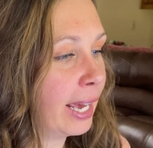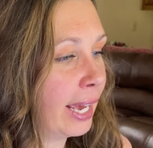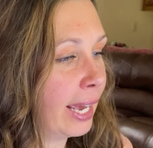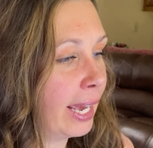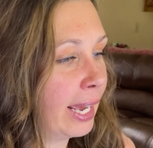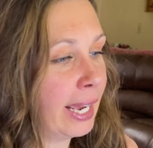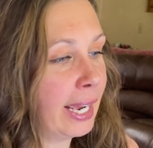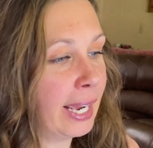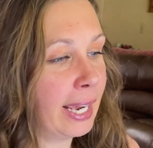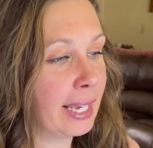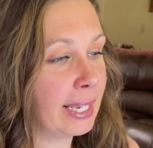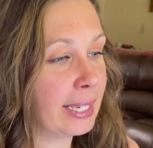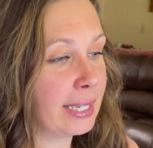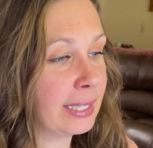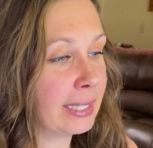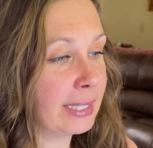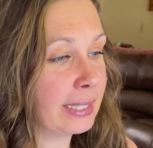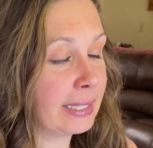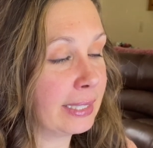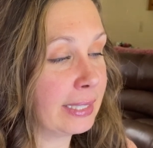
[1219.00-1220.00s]

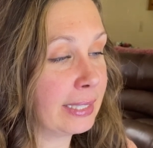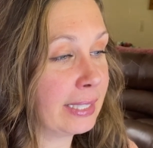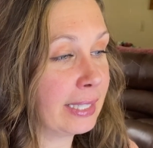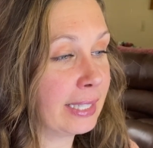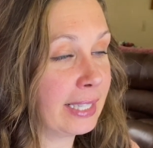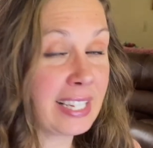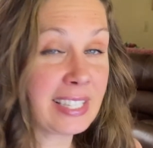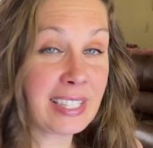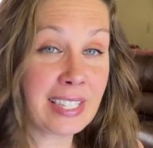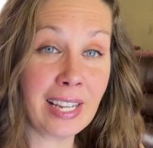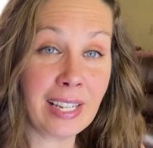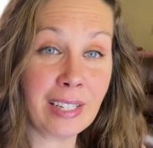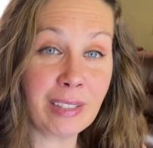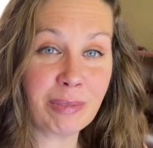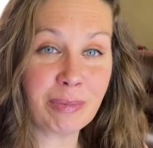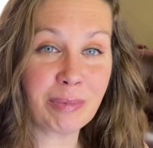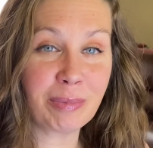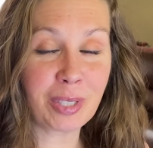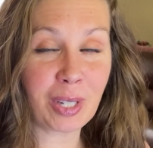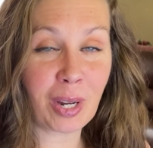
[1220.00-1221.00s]
And that's it.
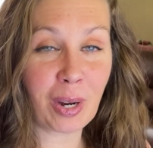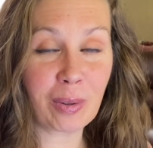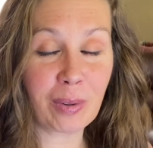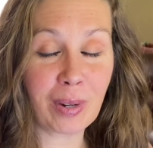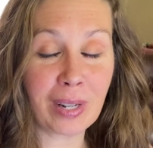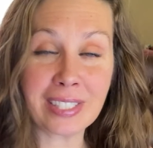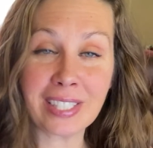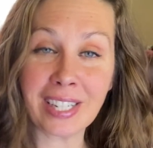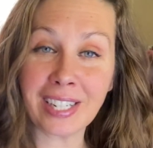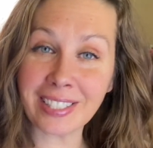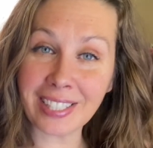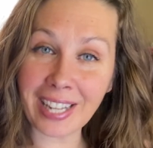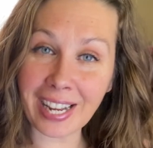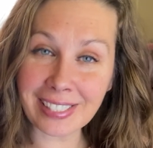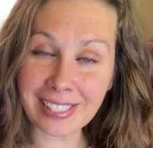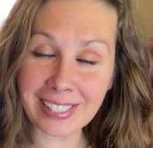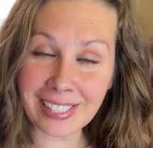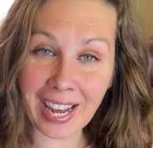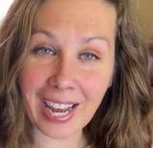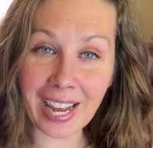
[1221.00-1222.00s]
So until
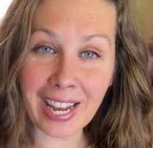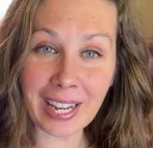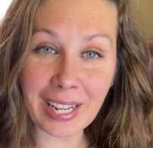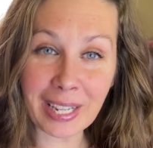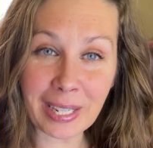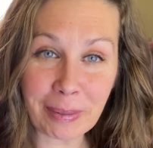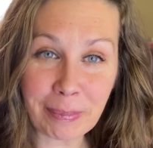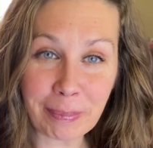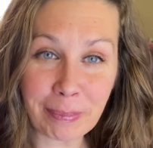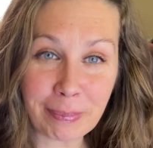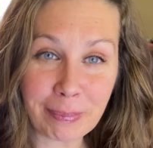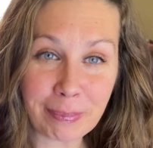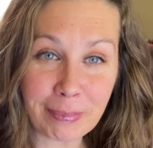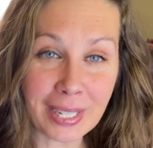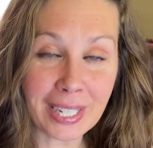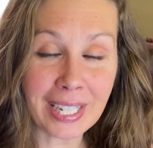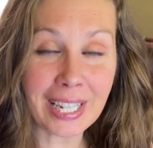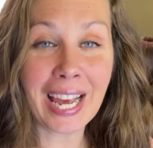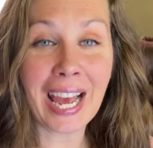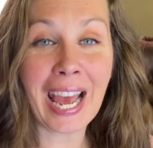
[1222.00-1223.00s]
next
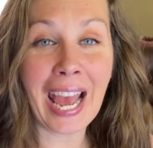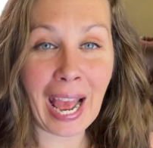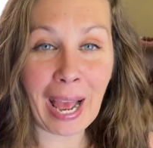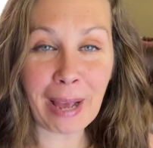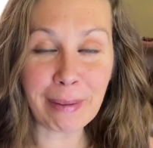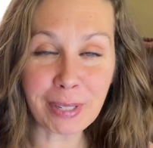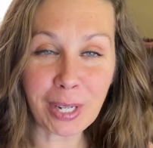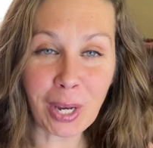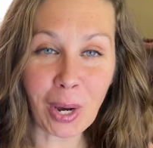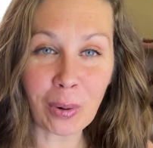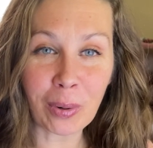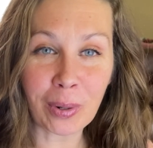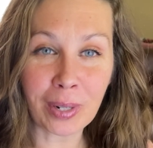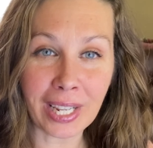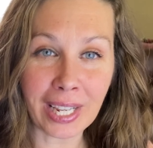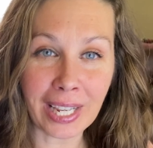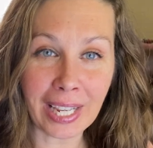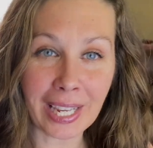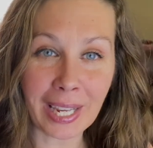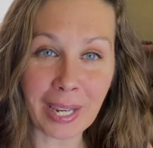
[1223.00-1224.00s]
time, happy
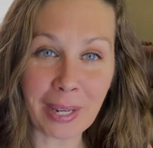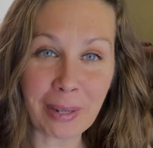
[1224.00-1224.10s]
coding.